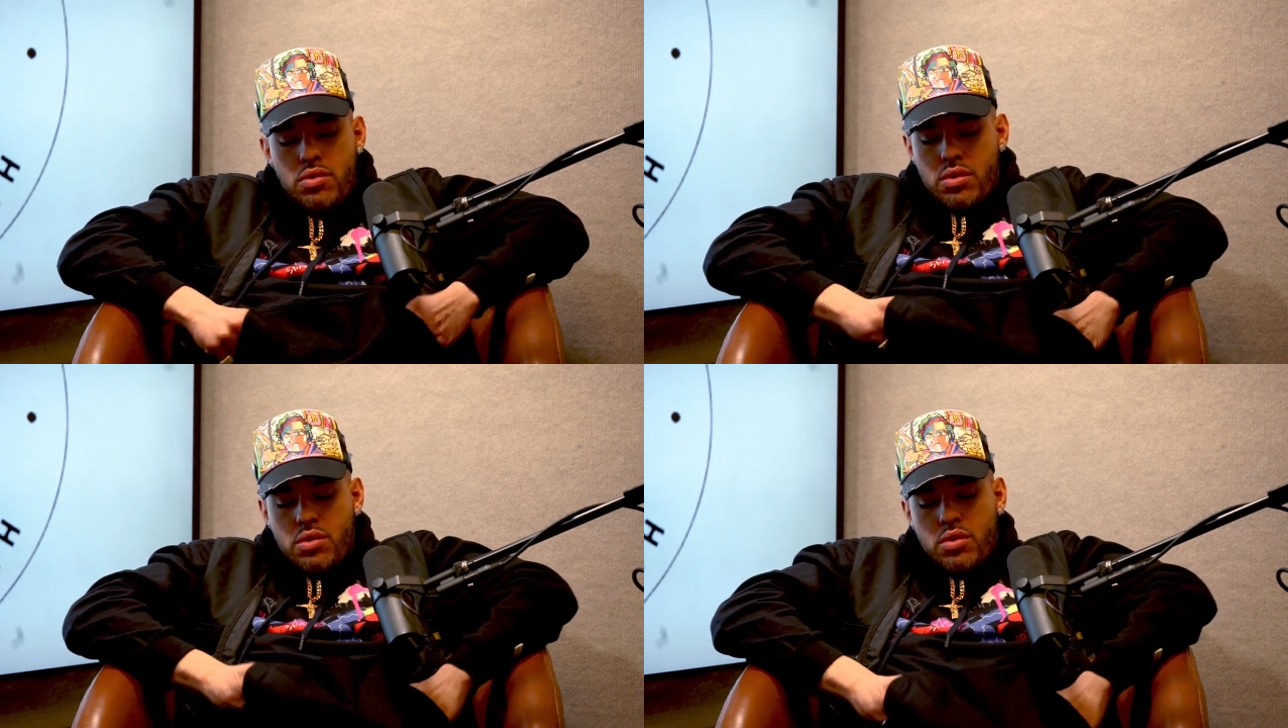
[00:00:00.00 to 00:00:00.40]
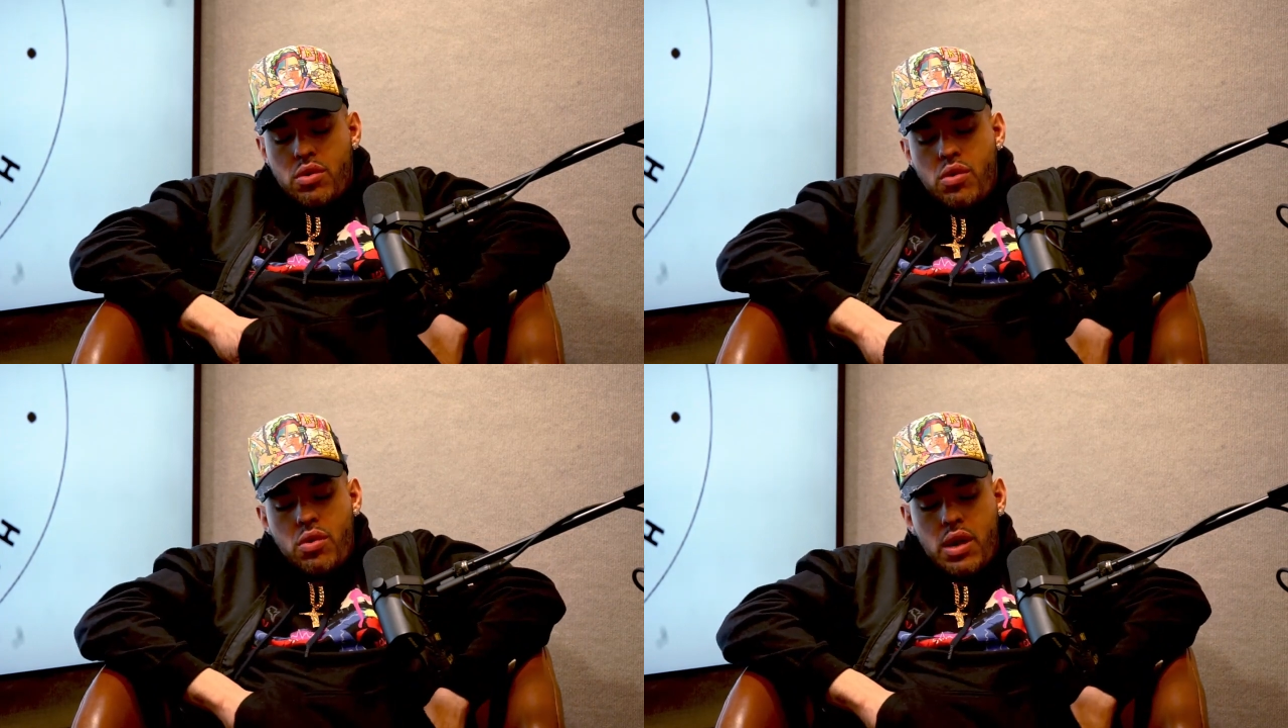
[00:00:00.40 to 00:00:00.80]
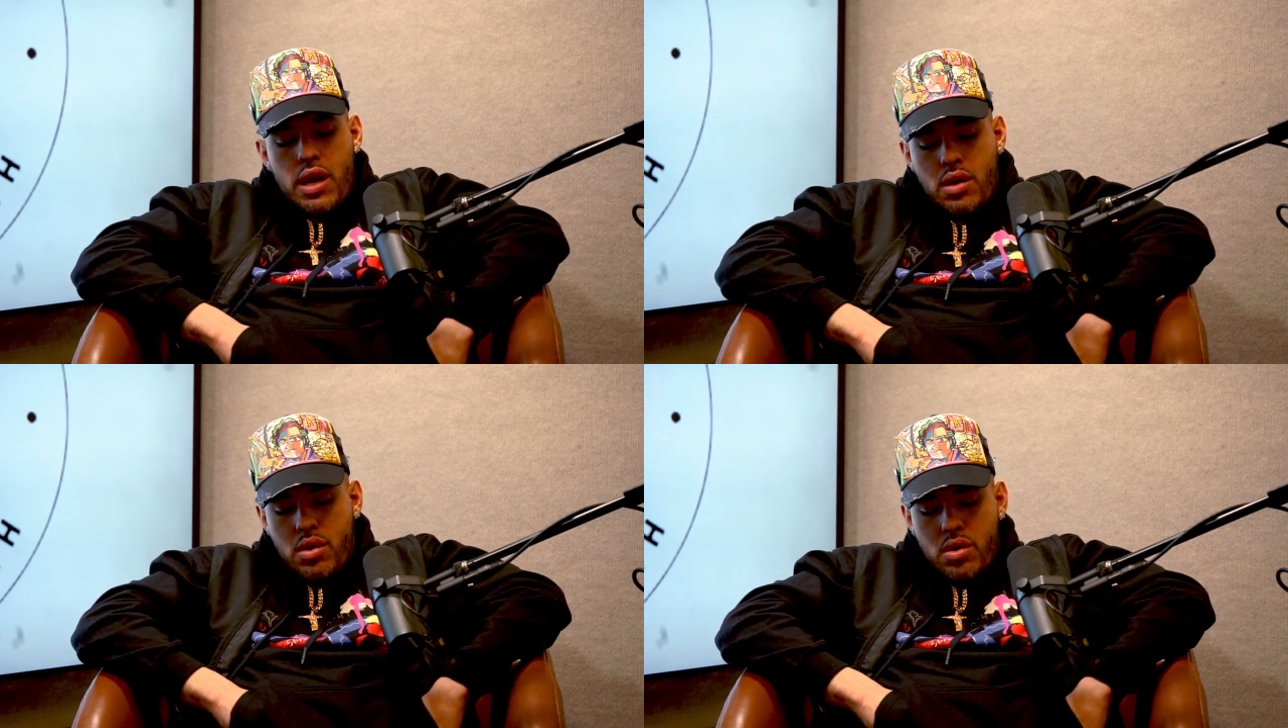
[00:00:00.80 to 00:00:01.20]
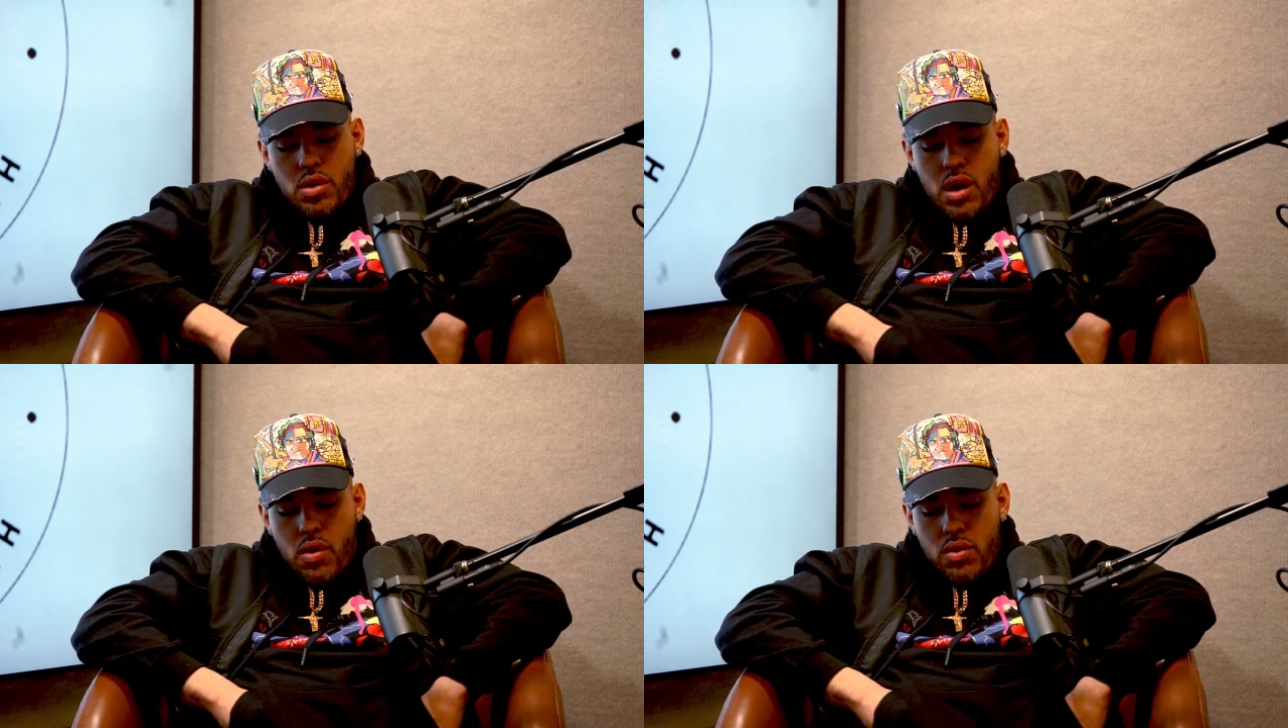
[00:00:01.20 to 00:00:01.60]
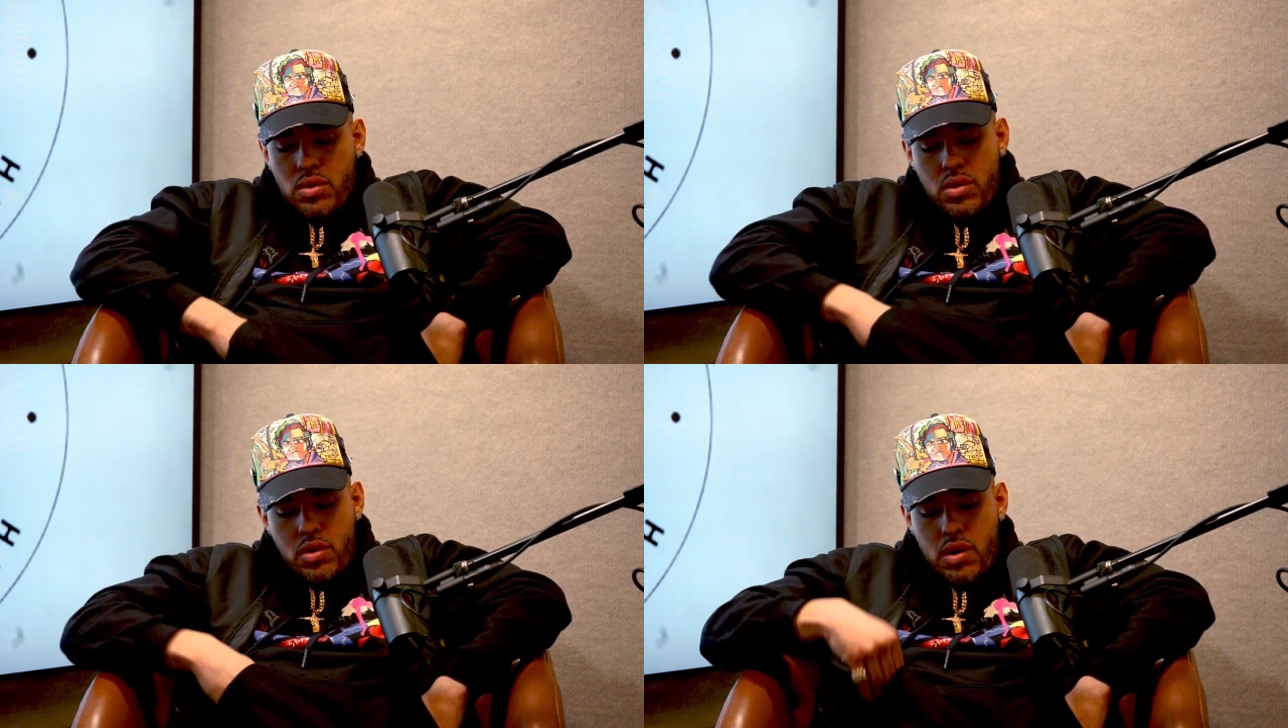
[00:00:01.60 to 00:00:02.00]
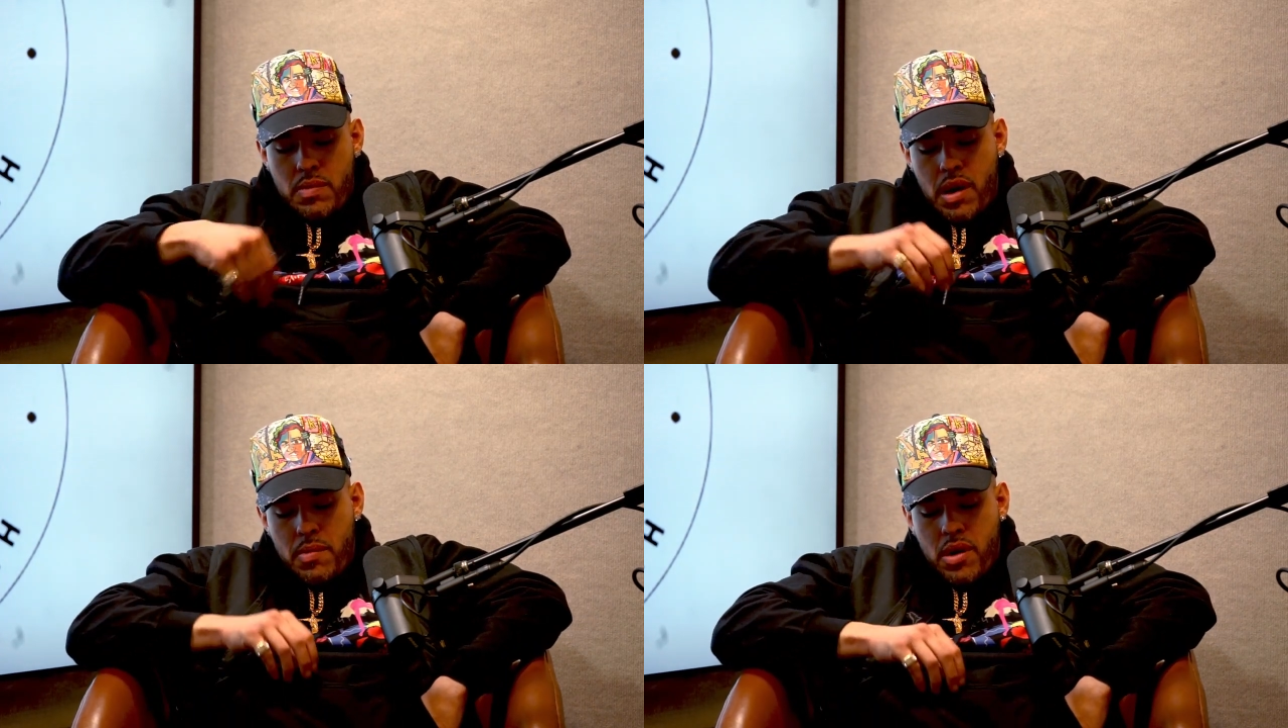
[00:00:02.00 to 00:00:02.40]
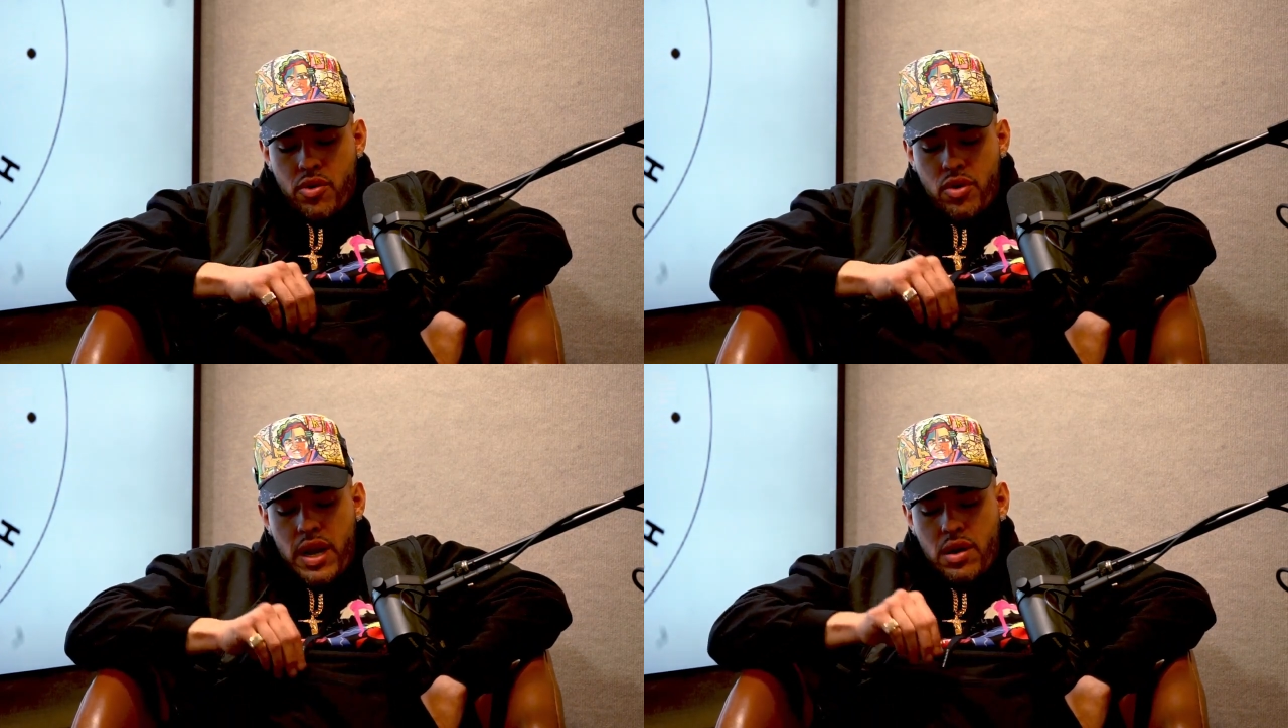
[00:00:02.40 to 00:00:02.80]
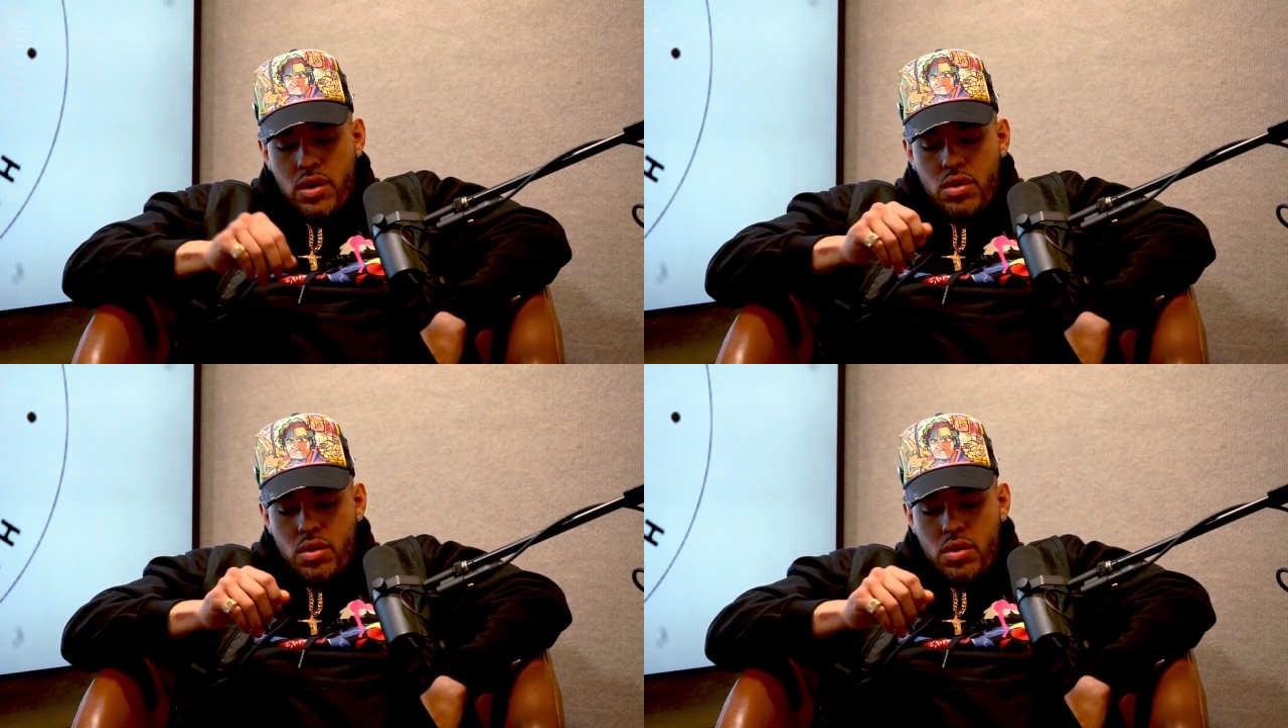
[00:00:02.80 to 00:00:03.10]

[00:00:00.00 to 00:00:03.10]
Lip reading: Just, you know, like, you know, I'm a creator.